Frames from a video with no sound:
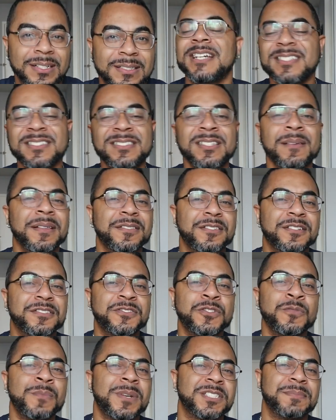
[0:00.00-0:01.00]
It just seems like
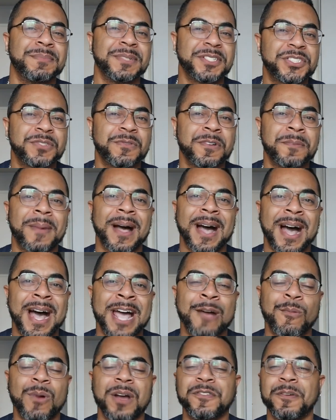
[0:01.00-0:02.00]
there's too much mystery
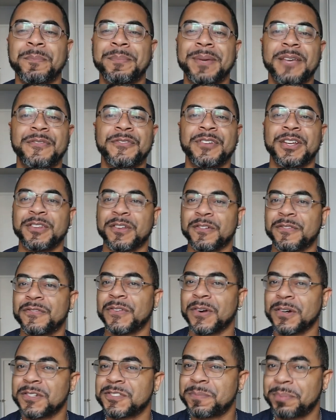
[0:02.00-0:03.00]
behind why they're beefing in the
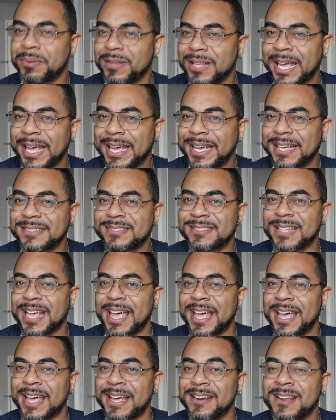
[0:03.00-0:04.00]
first place,
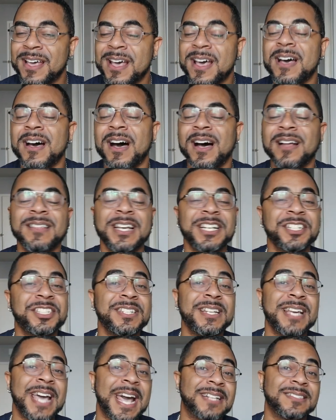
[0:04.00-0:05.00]
and unless
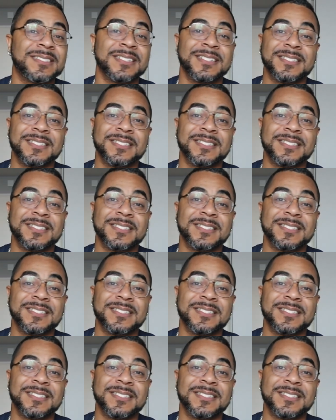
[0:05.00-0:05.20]
she has